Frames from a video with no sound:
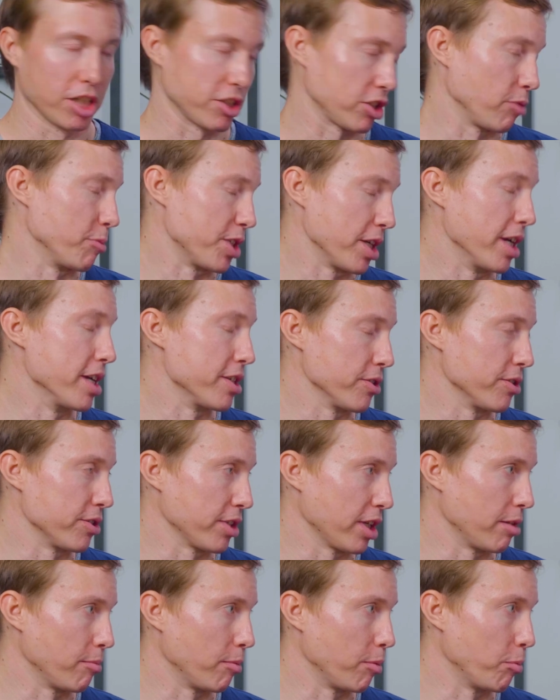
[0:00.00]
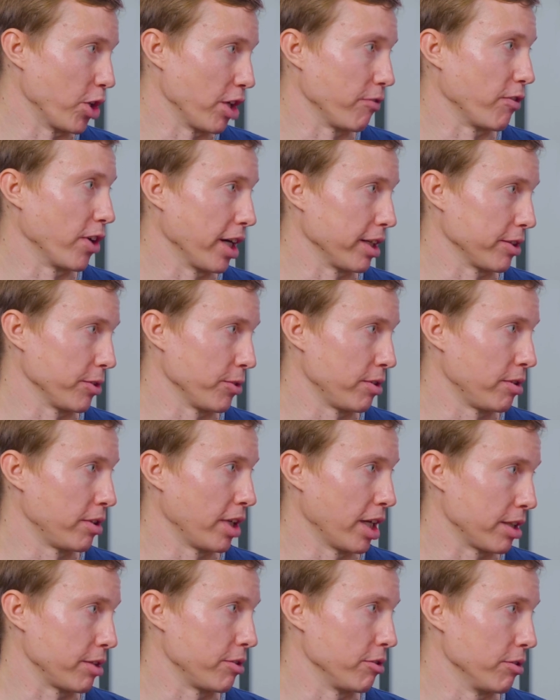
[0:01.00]
customizations and modifying
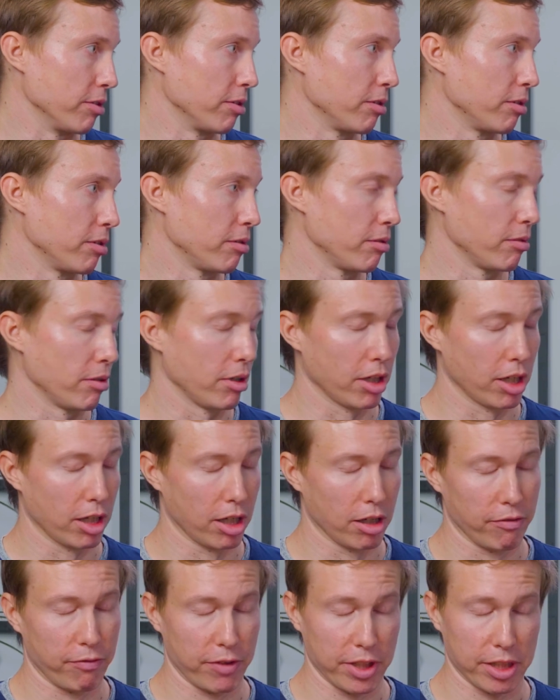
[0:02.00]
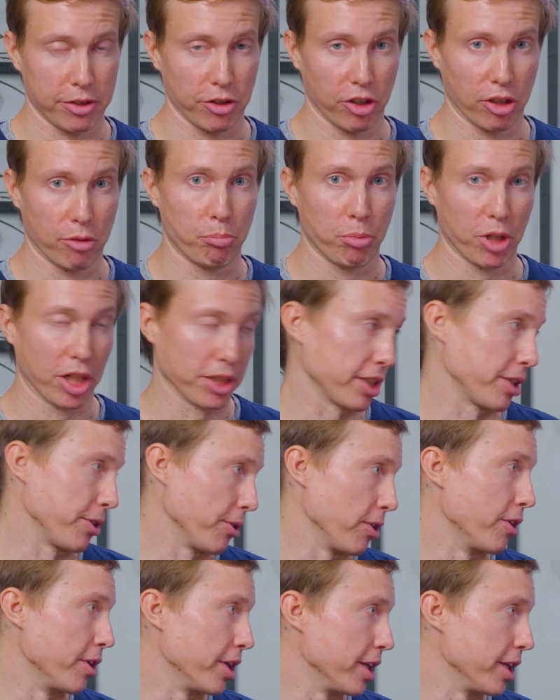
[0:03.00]
that to uh, fit your particular